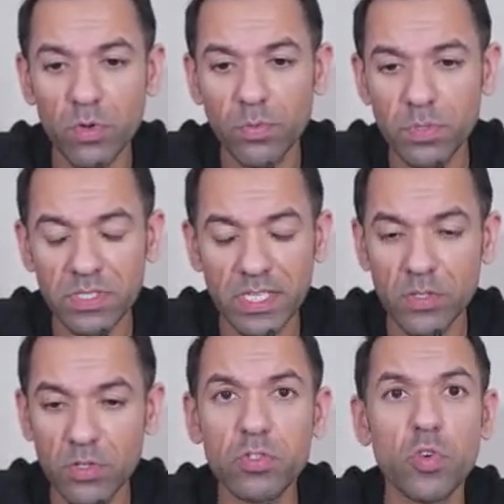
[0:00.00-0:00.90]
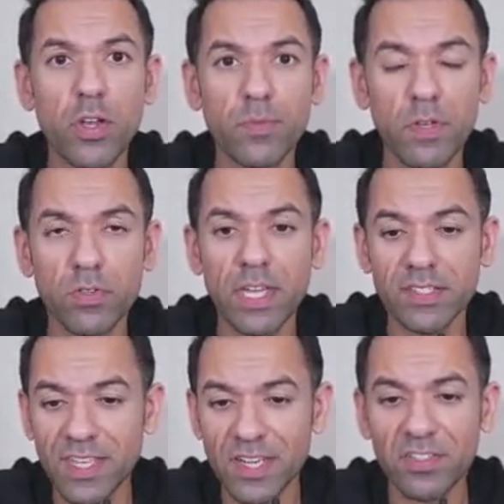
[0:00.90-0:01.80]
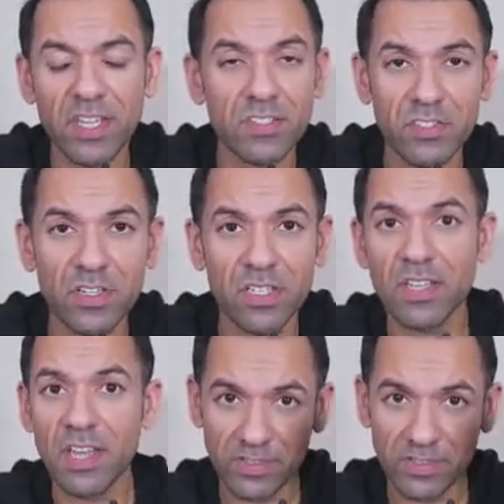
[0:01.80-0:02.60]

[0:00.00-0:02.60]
Hope to see you joining me on that Saturday and Sunday.